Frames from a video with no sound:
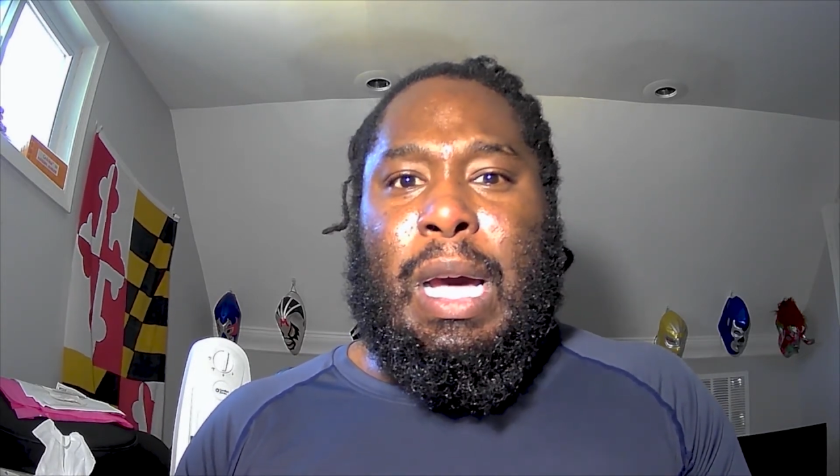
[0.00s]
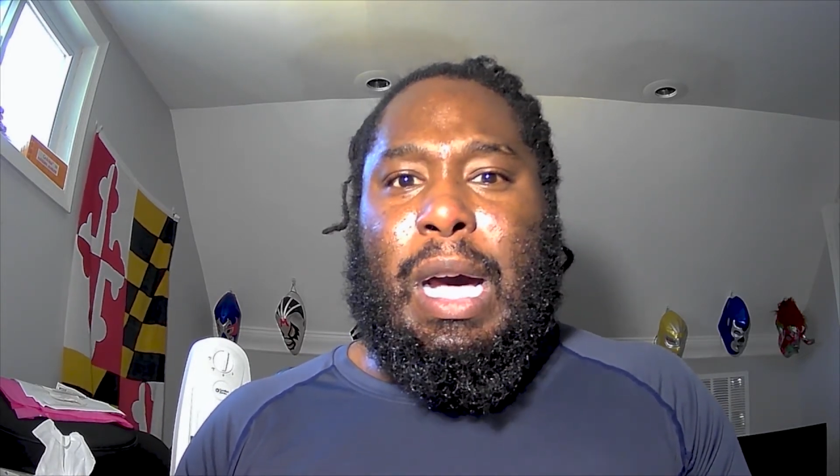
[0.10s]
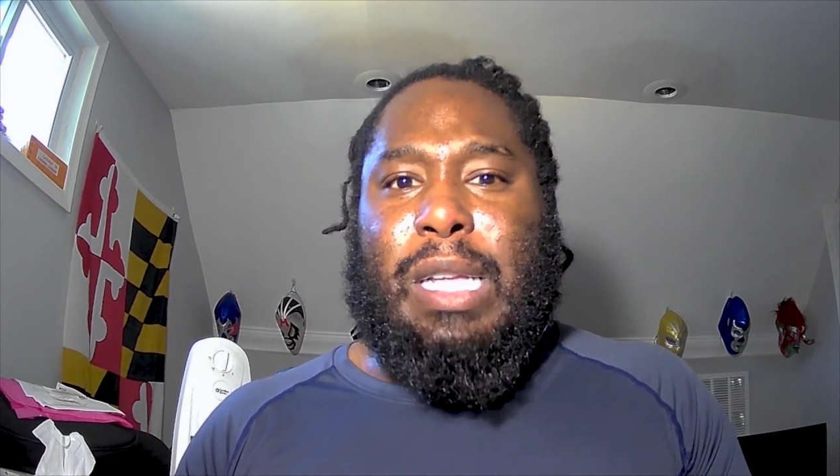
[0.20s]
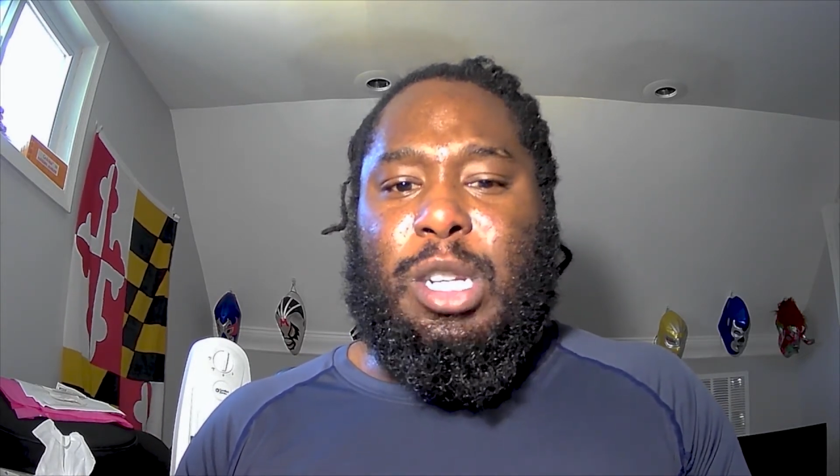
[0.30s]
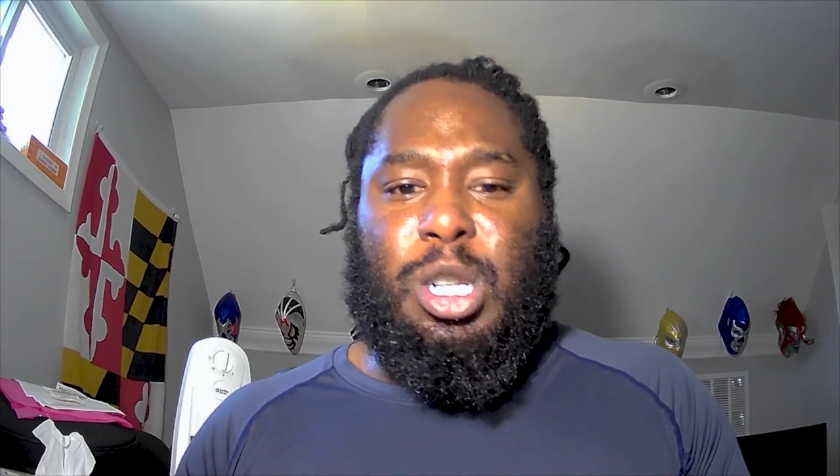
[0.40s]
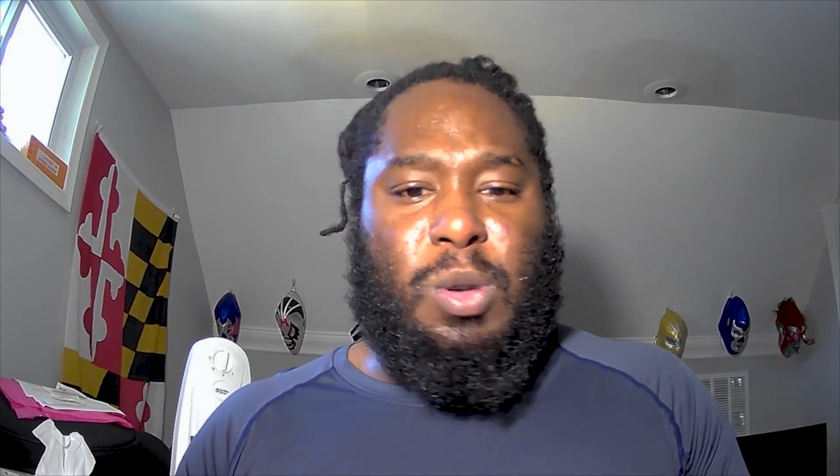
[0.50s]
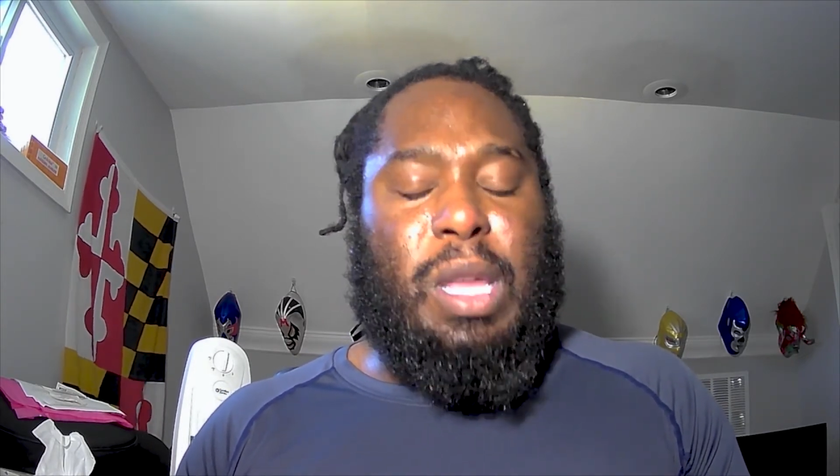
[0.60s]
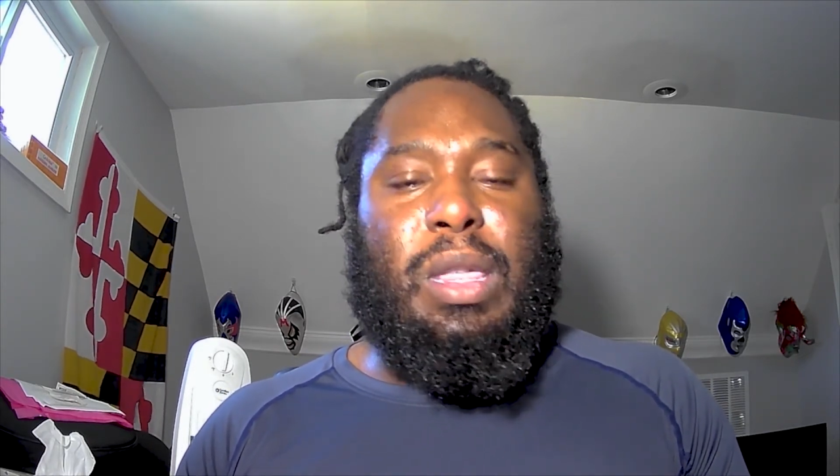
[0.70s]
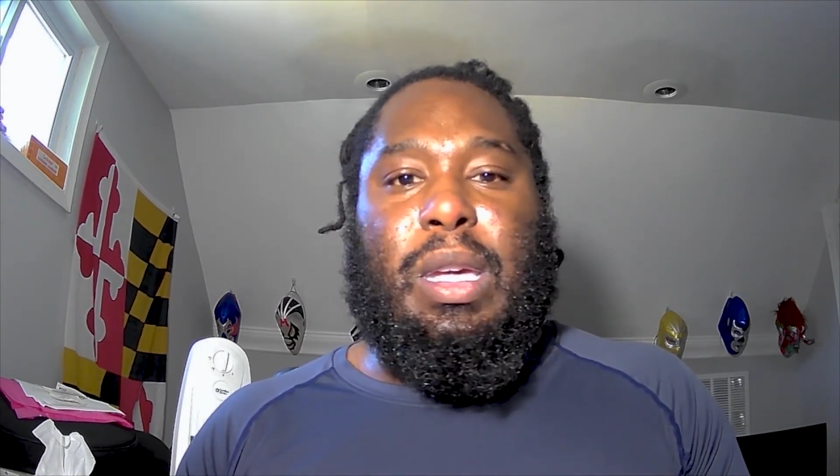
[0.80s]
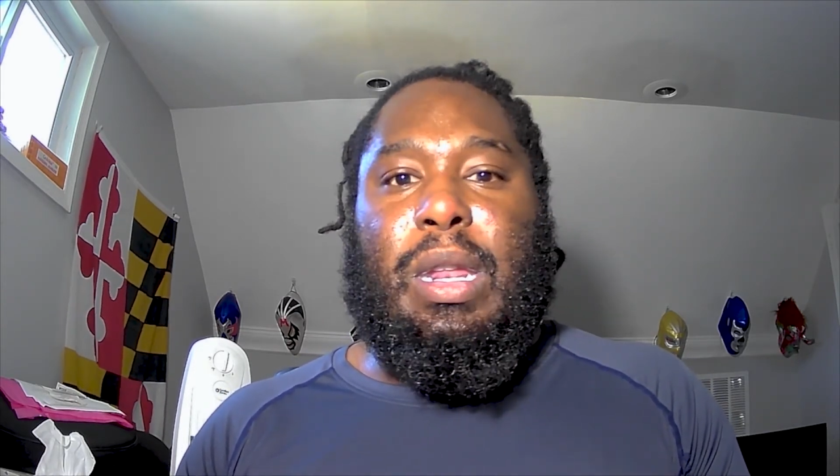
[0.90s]
to
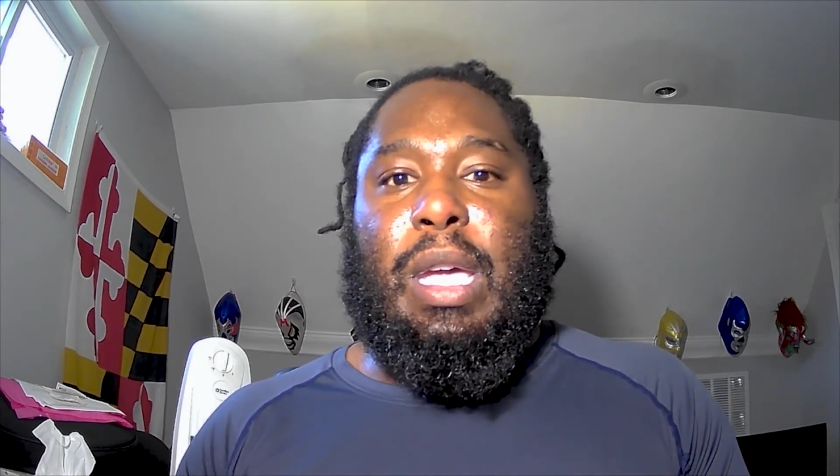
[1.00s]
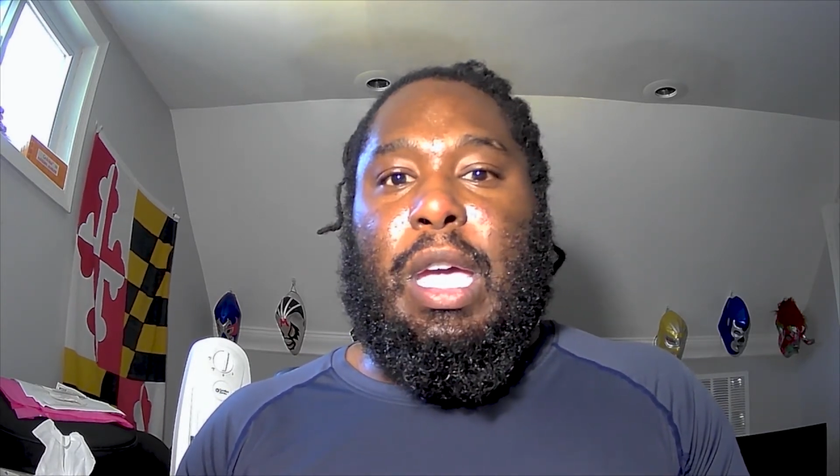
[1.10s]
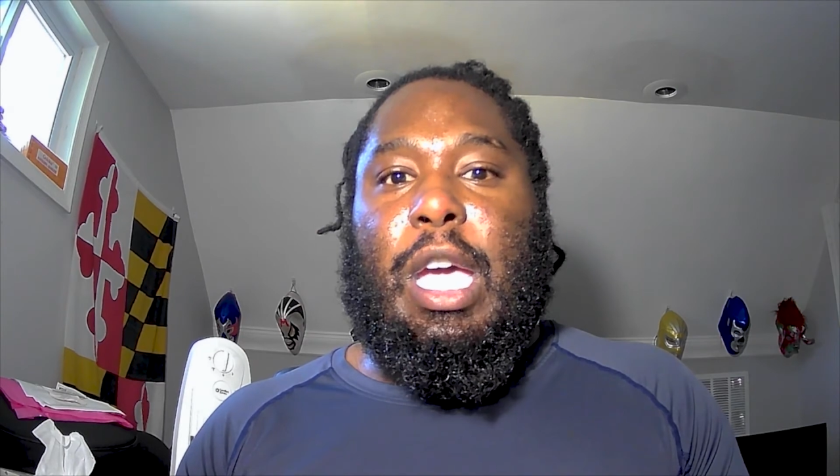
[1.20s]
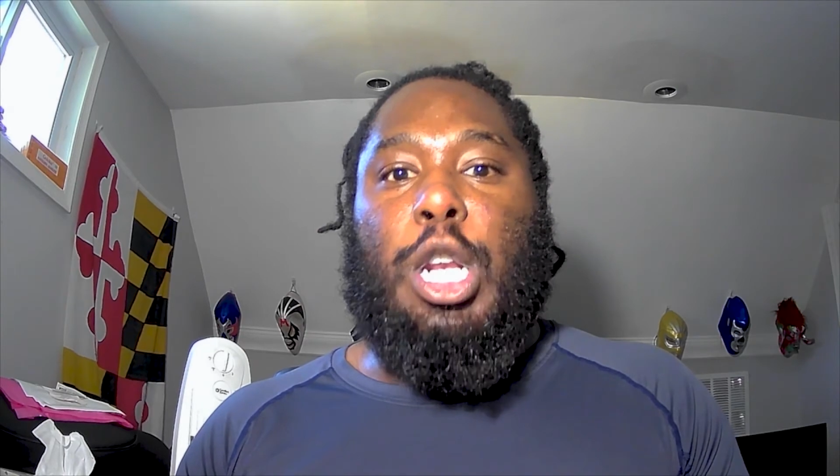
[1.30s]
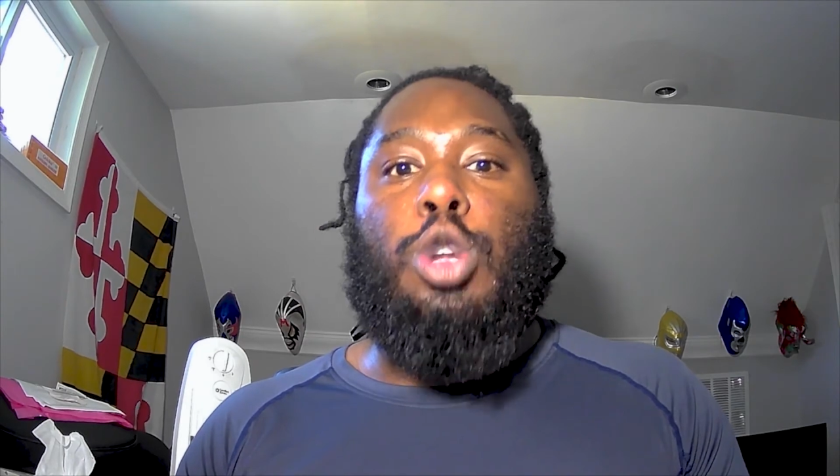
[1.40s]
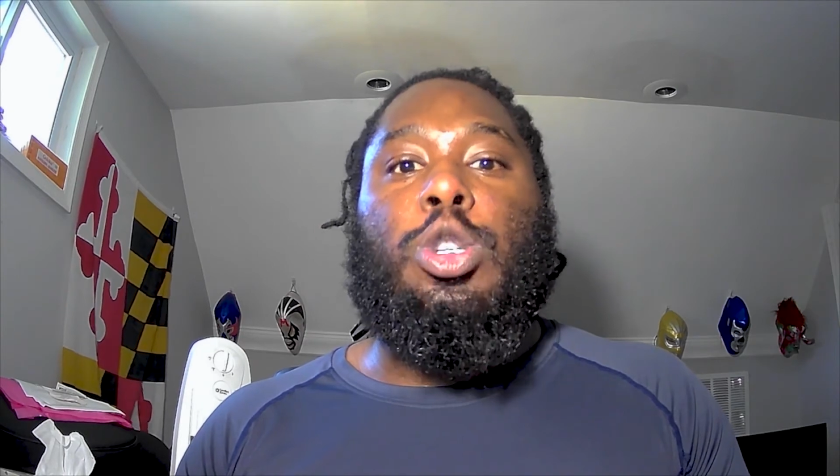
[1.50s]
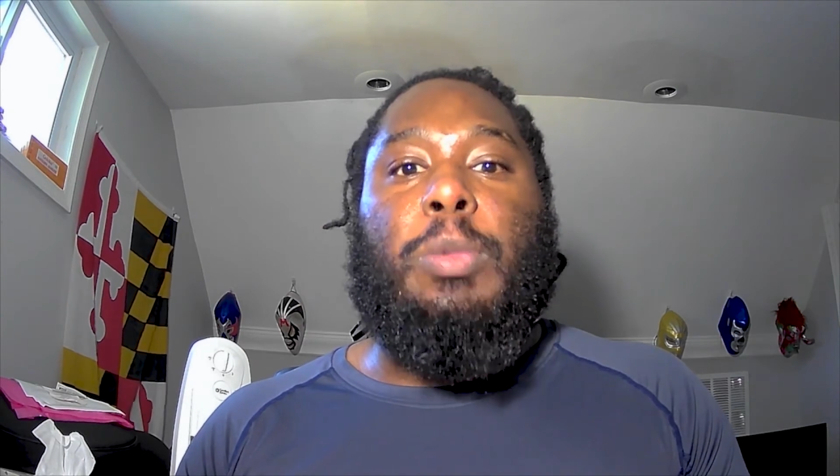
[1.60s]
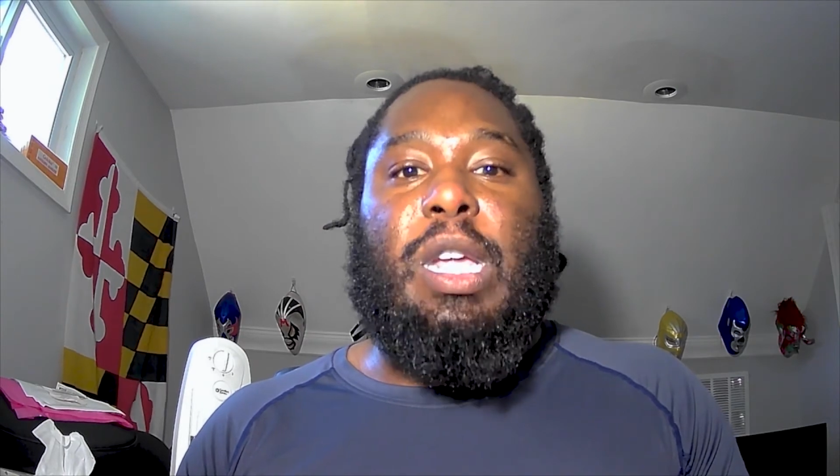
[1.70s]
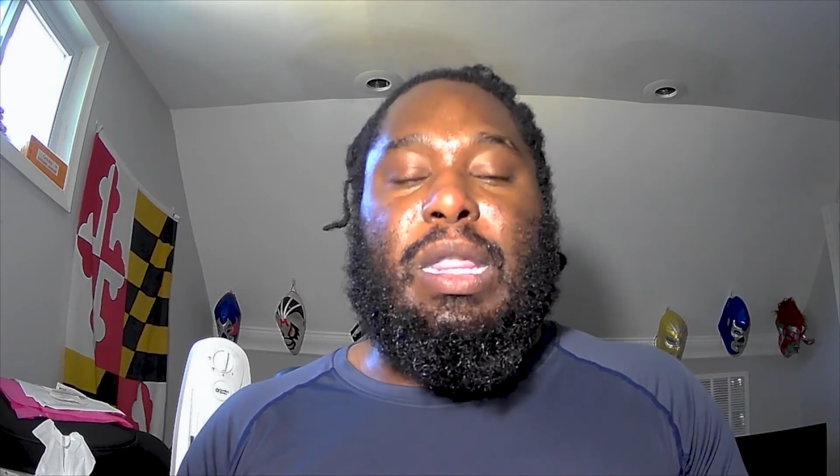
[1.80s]
strengthen, and do so many